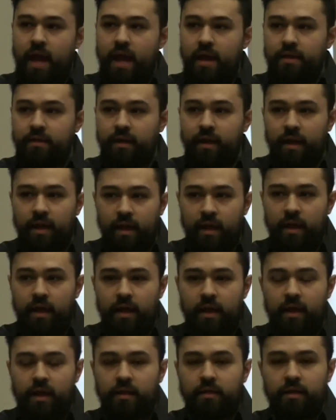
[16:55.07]
And
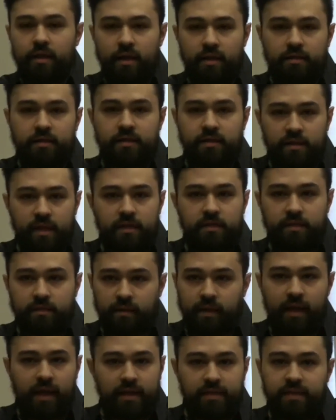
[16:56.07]

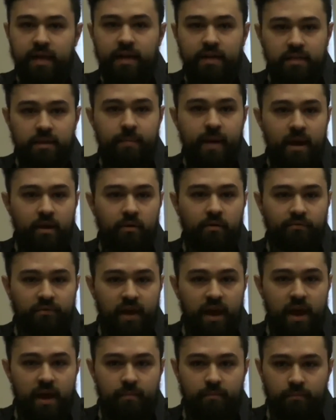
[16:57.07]
it's like I said, it's a matter
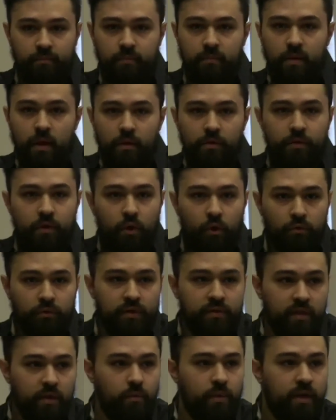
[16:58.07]
of time. The
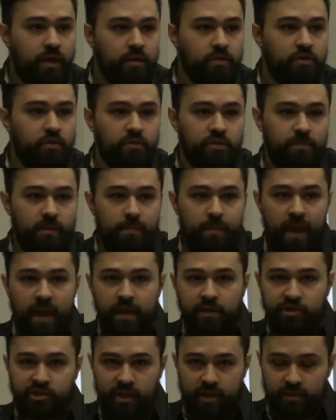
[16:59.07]
only thing we can do is be
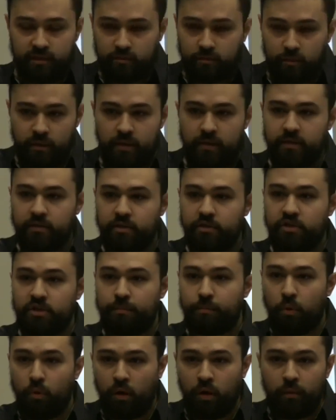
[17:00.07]
patient. We need to
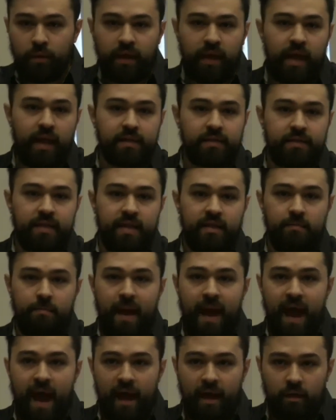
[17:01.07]
support, we can't stand
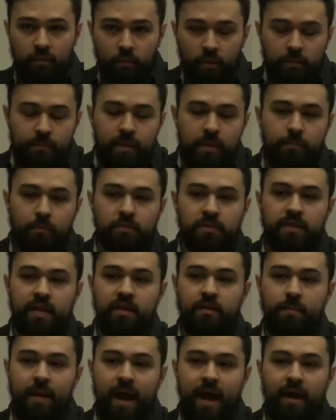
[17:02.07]
back. When people
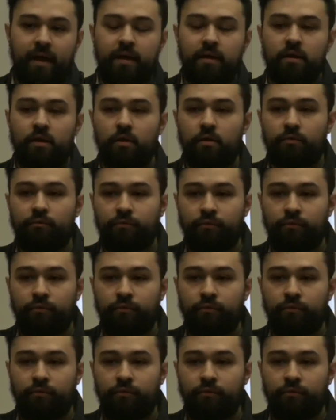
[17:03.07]
stand back and are